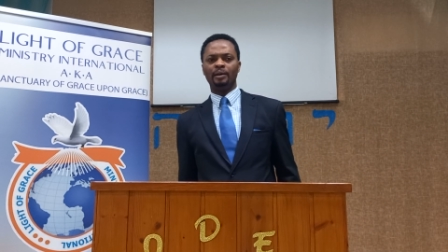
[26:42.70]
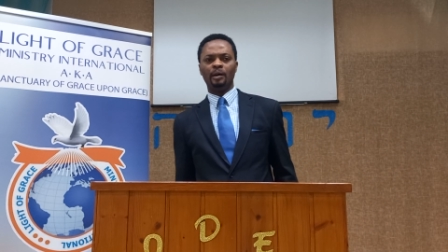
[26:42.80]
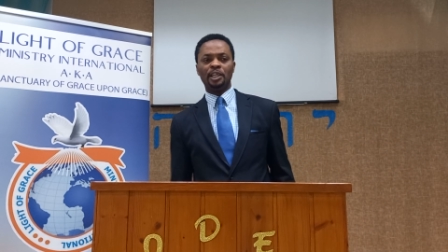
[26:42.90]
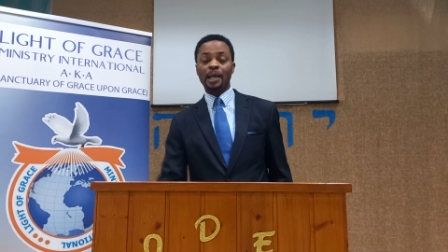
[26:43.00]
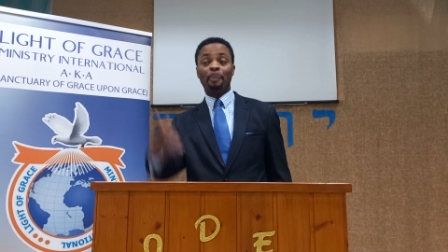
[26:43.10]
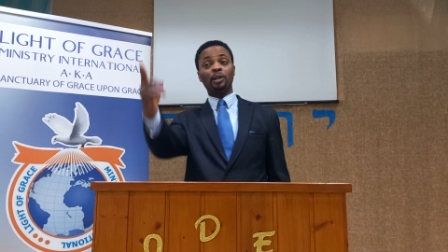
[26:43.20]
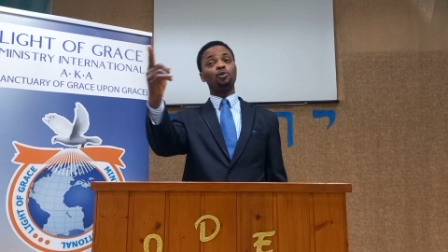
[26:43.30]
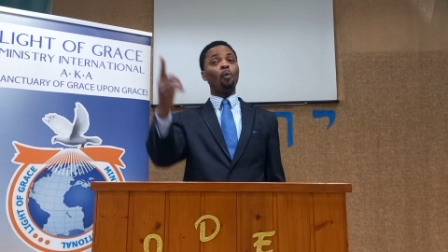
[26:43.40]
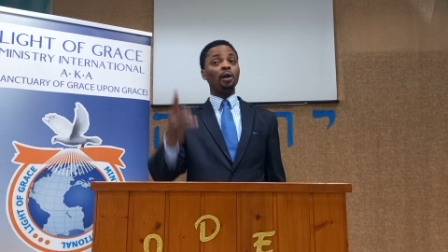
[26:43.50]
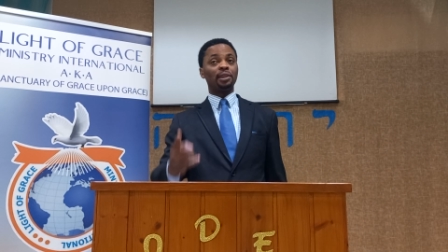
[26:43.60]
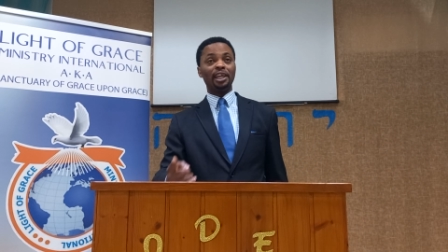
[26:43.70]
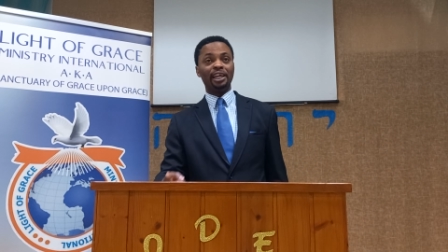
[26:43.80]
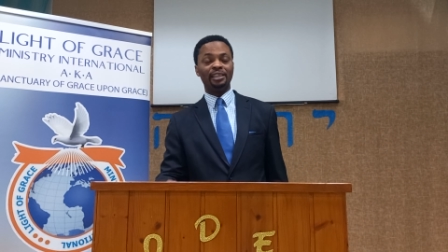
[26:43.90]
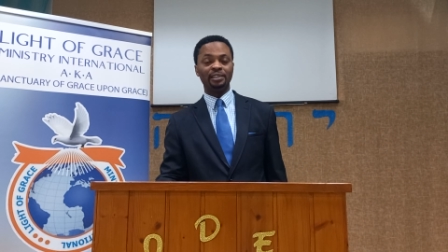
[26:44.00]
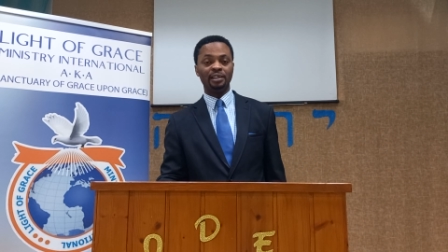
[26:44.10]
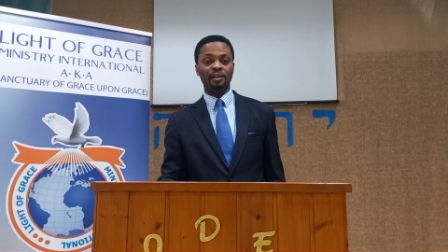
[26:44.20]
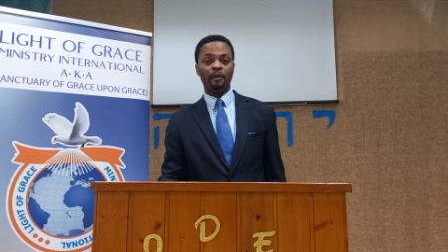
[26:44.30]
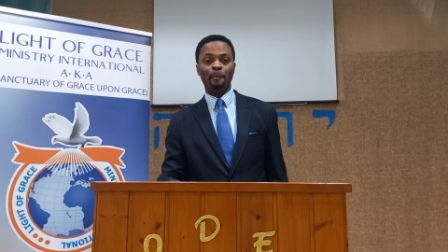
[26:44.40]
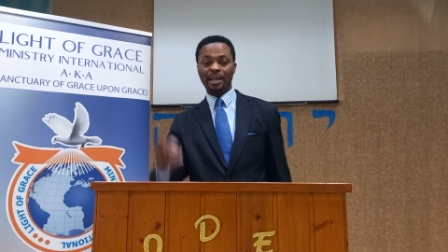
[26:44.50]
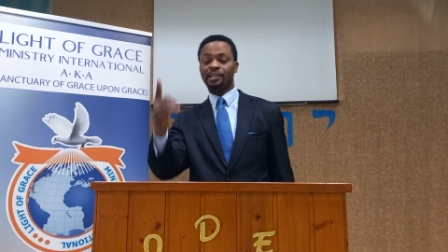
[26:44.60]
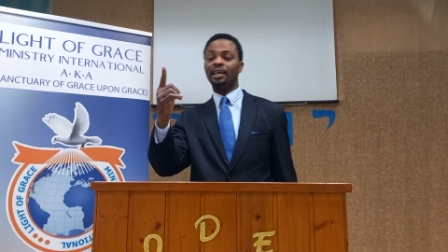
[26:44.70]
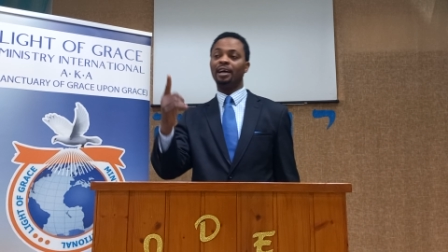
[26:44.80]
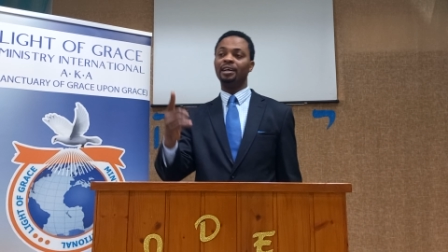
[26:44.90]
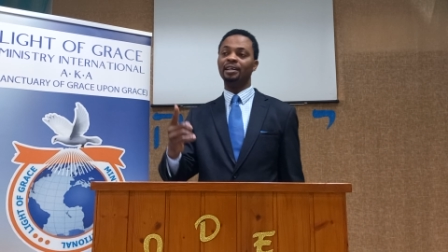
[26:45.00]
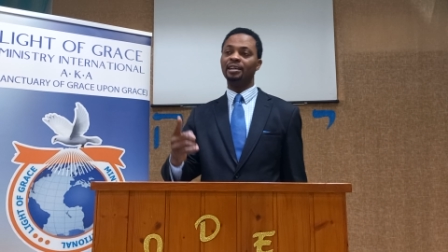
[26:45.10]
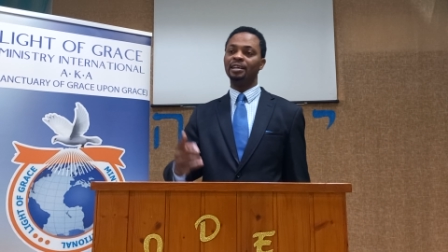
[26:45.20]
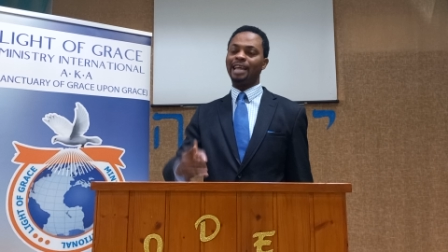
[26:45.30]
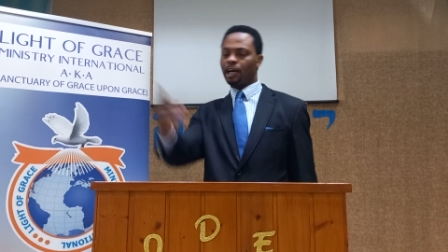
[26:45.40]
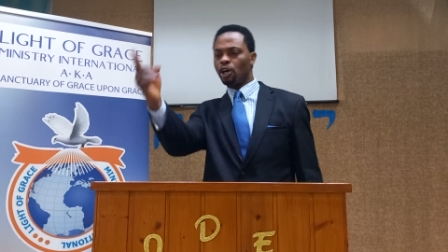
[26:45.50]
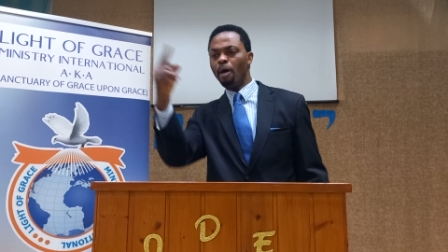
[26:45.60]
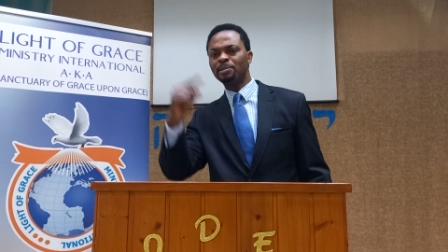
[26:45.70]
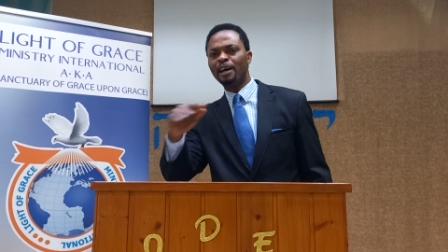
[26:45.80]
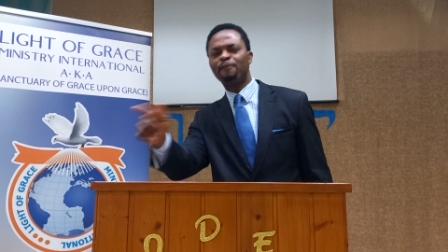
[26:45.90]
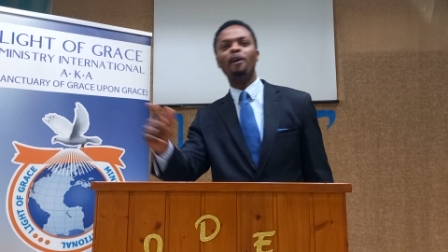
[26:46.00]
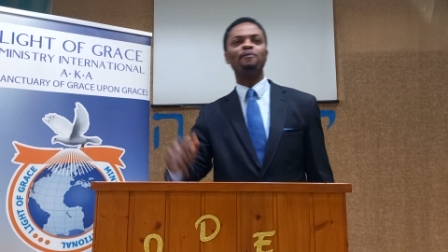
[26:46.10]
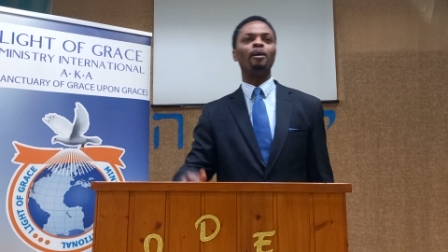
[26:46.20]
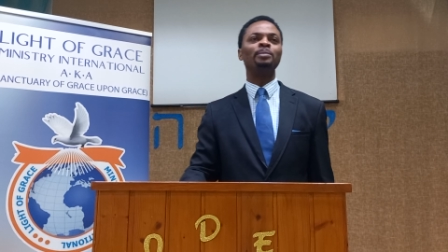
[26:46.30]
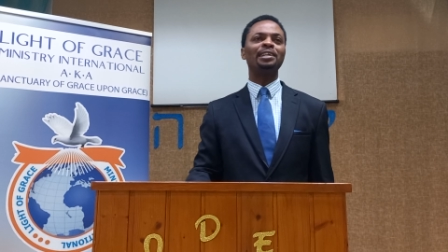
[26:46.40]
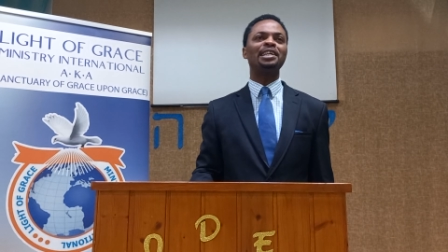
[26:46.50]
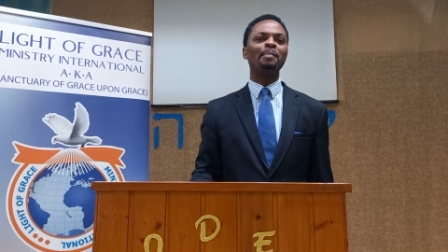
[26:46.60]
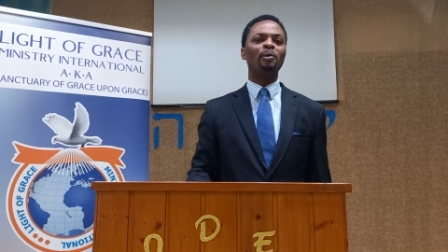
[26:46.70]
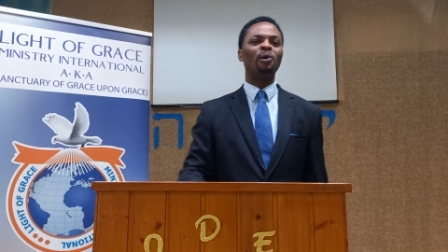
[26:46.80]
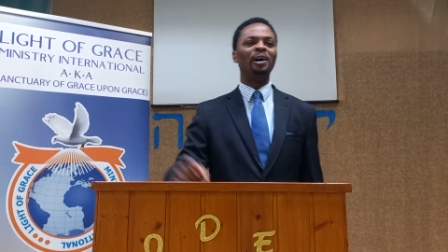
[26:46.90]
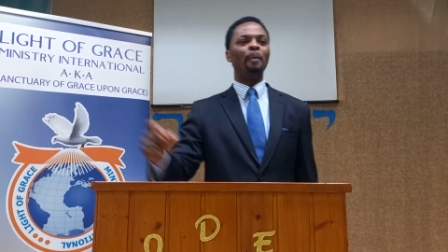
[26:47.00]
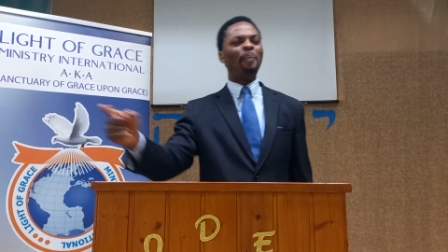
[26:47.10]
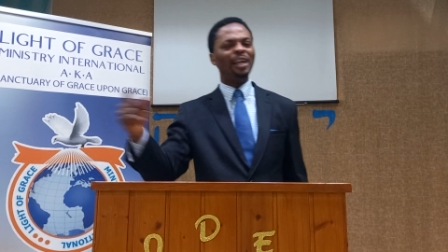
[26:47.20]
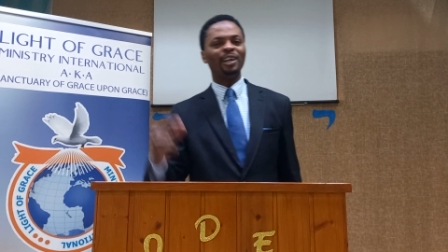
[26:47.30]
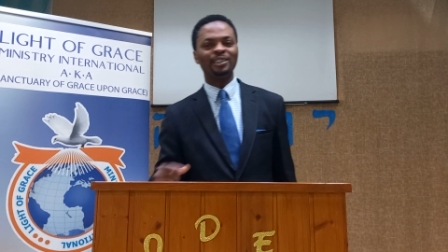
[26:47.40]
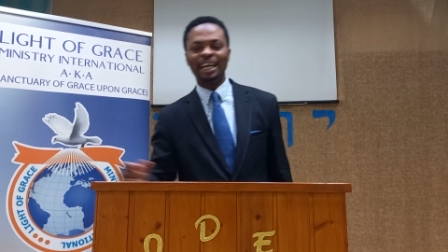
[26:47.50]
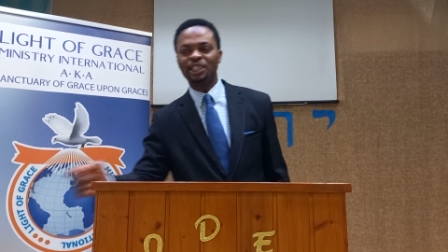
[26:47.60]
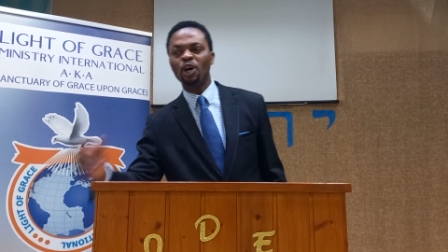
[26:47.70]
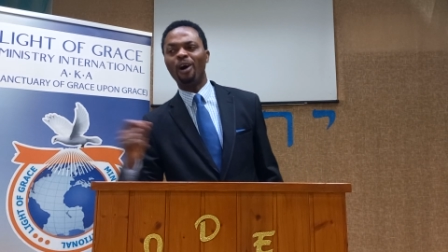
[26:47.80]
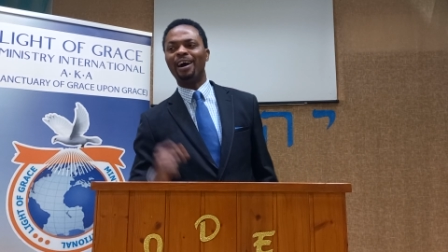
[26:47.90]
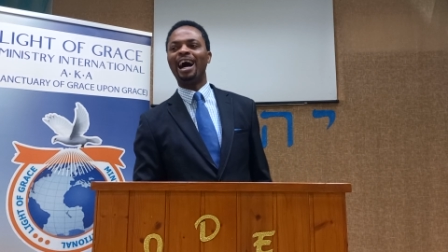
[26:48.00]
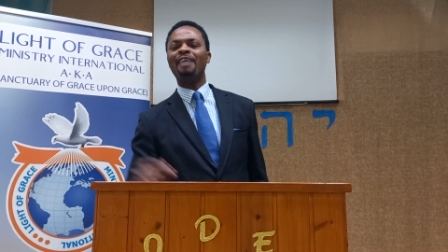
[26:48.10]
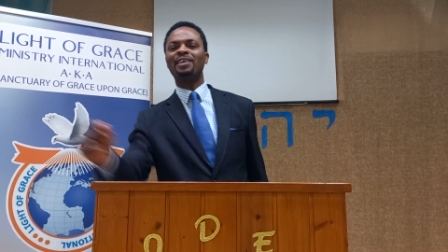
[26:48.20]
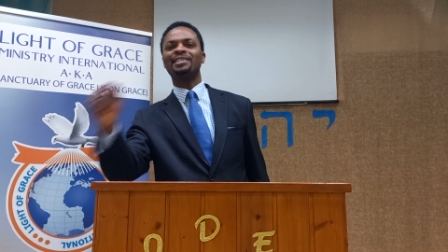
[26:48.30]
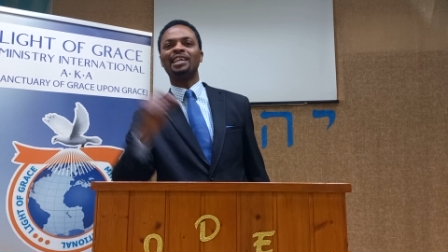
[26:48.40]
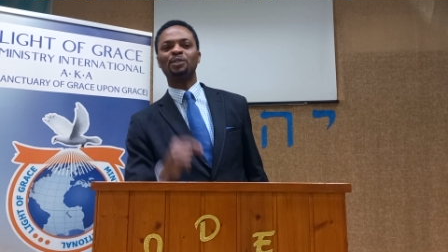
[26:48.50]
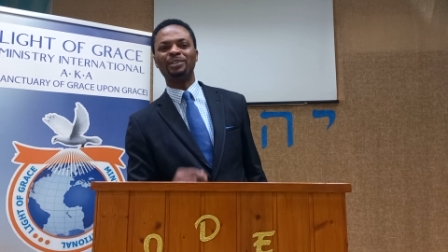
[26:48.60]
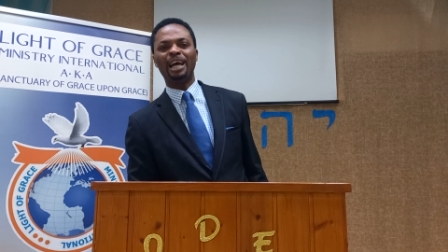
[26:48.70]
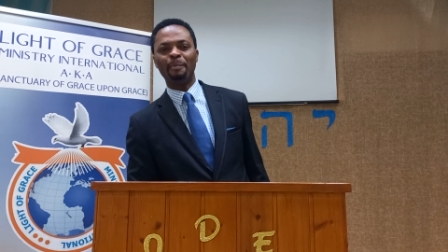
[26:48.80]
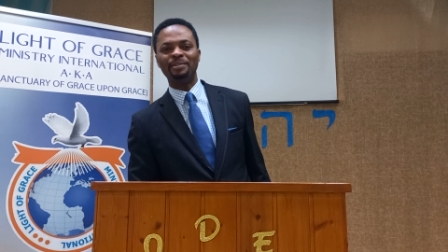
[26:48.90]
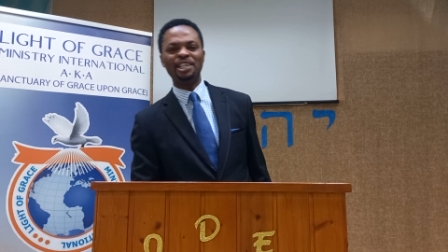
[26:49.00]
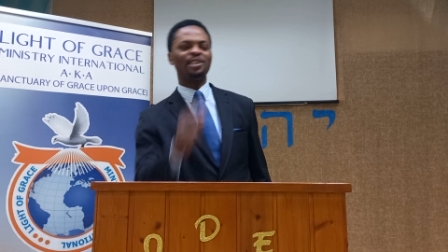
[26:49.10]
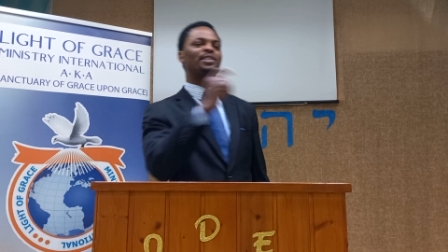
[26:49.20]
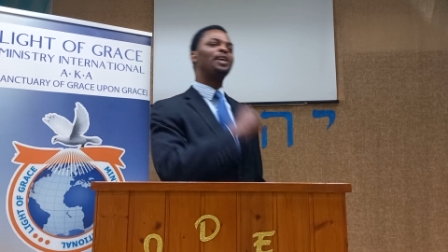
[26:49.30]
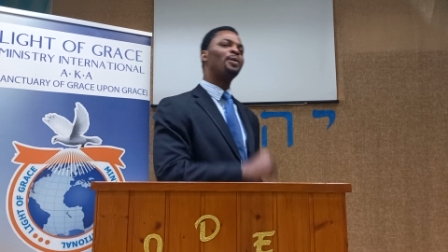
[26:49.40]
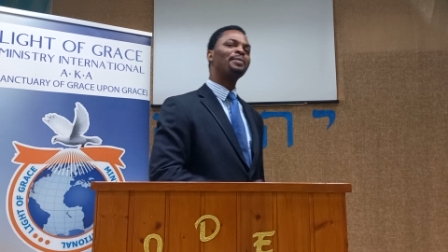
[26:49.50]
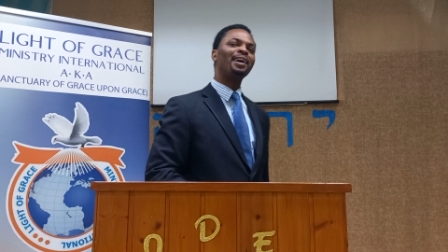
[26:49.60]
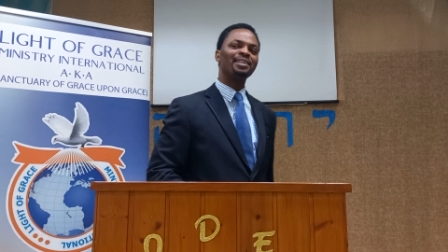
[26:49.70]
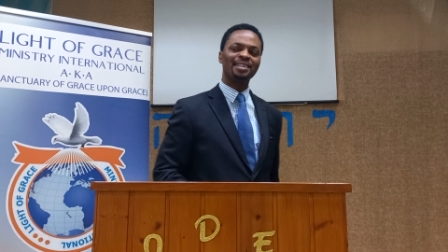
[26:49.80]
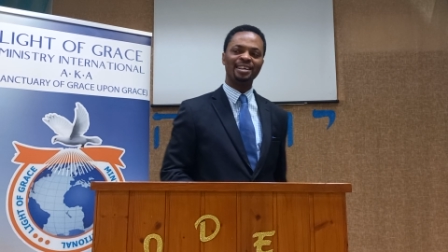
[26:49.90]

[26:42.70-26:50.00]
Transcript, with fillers: He said, But one thing Master, the crumbs that fall from the table, the dog have access to them. Jesus said, You're right.